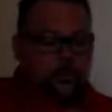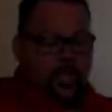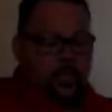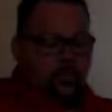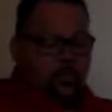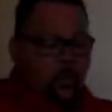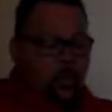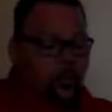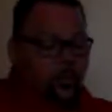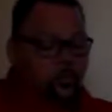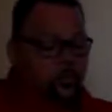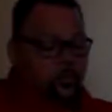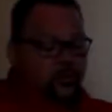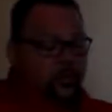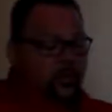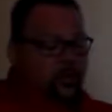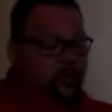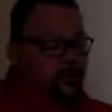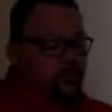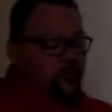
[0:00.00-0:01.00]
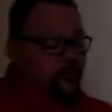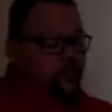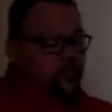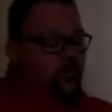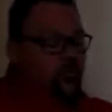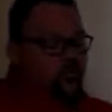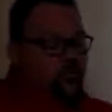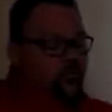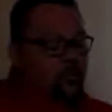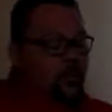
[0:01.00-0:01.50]
That's why we protect him. If
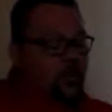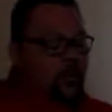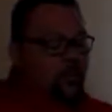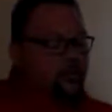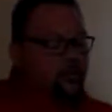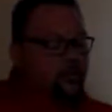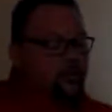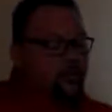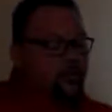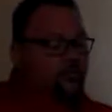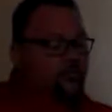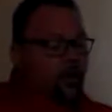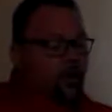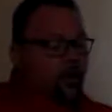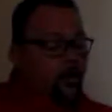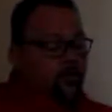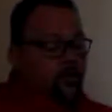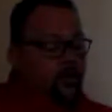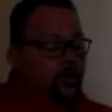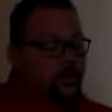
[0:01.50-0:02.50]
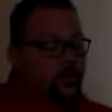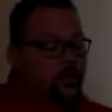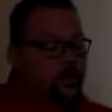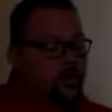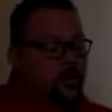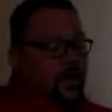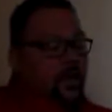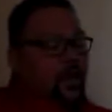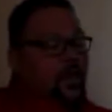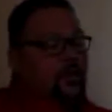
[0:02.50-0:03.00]
you have somebody that's been involved in
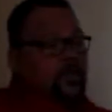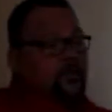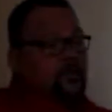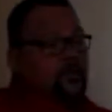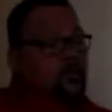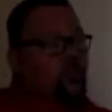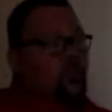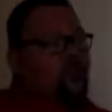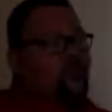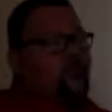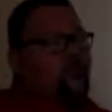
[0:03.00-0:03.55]
any sort